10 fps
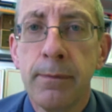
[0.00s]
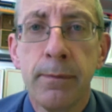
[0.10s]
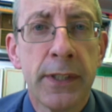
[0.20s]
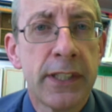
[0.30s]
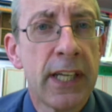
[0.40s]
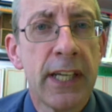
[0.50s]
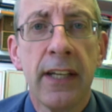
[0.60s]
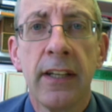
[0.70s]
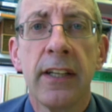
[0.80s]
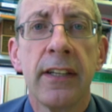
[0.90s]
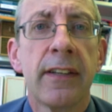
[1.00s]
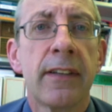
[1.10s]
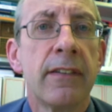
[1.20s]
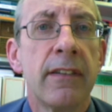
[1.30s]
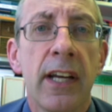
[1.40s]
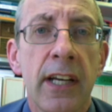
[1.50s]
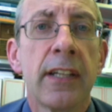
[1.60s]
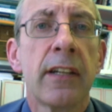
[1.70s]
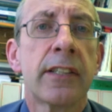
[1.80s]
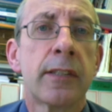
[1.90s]
particular
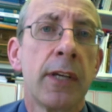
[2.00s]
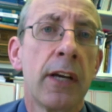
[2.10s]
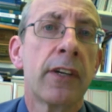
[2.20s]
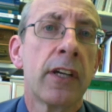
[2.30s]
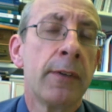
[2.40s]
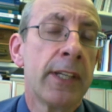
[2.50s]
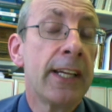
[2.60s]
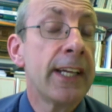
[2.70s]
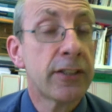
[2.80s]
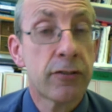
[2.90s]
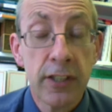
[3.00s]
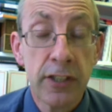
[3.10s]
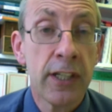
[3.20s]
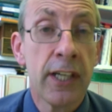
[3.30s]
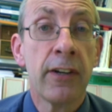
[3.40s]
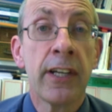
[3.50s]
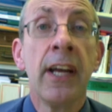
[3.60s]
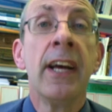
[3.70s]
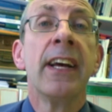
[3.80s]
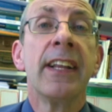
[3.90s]
hurdles to be overcome in any extradition hearing.
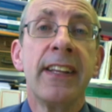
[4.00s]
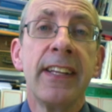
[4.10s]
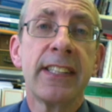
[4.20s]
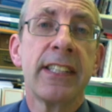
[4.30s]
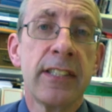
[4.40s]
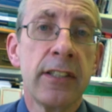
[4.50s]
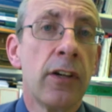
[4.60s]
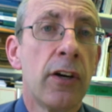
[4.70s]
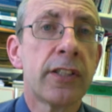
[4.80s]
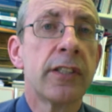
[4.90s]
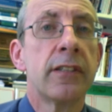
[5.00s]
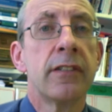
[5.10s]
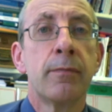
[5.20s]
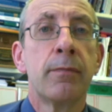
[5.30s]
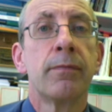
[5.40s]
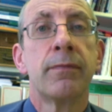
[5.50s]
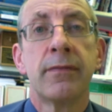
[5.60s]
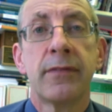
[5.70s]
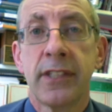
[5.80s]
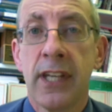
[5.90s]
This is not a
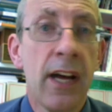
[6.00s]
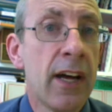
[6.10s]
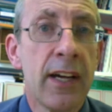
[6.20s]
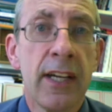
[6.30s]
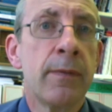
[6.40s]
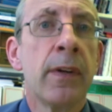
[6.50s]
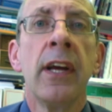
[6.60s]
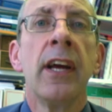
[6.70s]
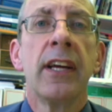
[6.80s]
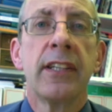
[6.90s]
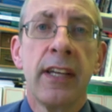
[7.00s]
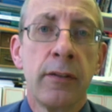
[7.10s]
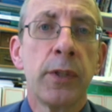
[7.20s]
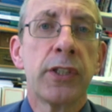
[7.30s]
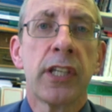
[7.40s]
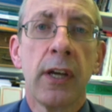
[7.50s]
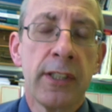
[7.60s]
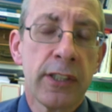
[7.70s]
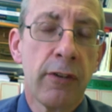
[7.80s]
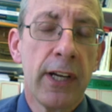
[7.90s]
time in which to go
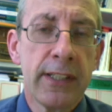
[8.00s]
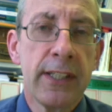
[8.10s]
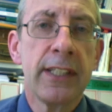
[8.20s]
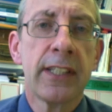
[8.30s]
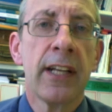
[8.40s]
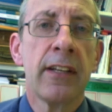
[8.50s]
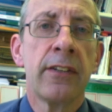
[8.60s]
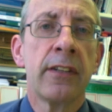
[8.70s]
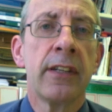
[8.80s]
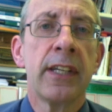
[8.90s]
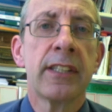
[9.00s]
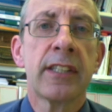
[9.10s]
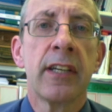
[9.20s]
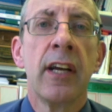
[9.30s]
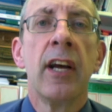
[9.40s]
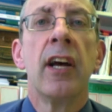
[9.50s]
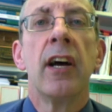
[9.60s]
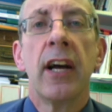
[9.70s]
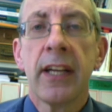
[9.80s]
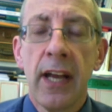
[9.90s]
into great detail on this.
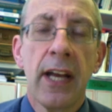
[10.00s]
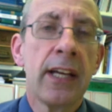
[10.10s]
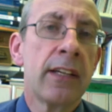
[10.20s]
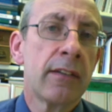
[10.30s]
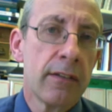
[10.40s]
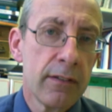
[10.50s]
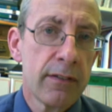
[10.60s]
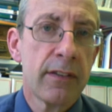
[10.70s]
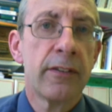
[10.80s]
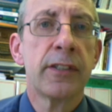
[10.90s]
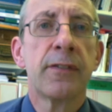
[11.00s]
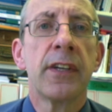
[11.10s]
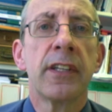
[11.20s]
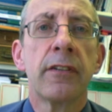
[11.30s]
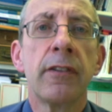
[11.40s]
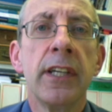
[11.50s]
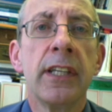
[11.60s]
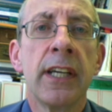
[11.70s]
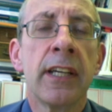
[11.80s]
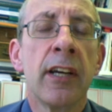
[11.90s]
Again, there is further
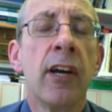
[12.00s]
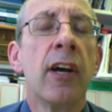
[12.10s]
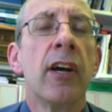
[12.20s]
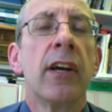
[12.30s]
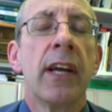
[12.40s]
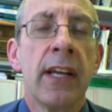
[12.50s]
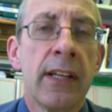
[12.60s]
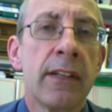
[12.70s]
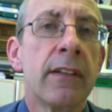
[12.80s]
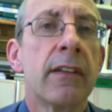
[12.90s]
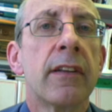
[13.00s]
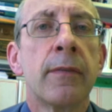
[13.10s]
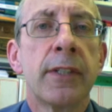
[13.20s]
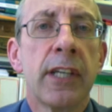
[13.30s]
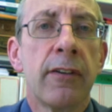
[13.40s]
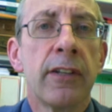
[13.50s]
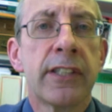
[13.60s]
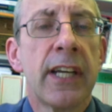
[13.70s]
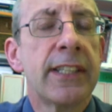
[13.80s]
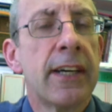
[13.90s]
reading in the material
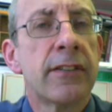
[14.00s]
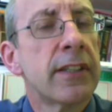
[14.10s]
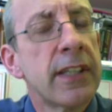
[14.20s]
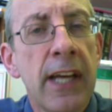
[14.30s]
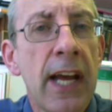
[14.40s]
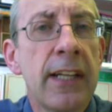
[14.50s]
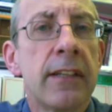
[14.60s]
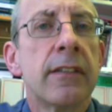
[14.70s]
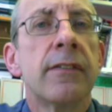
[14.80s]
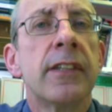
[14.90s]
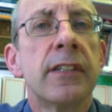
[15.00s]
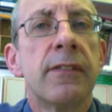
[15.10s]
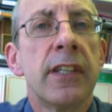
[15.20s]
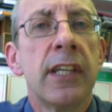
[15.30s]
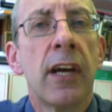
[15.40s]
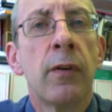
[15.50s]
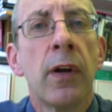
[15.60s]
set out at the end of this video,